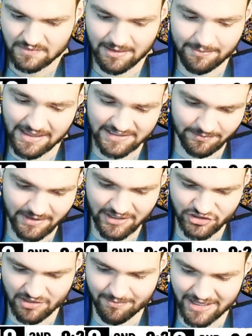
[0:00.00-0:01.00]
Maybe that's something I
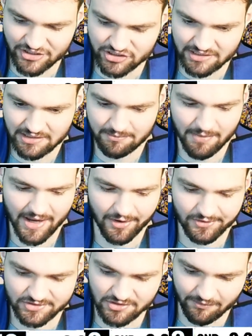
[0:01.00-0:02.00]
should have mentioned in my
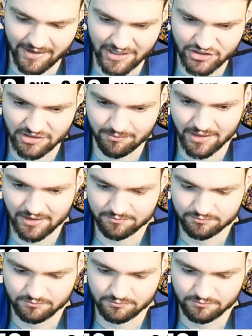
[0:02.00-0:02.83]
all-star reaction, but...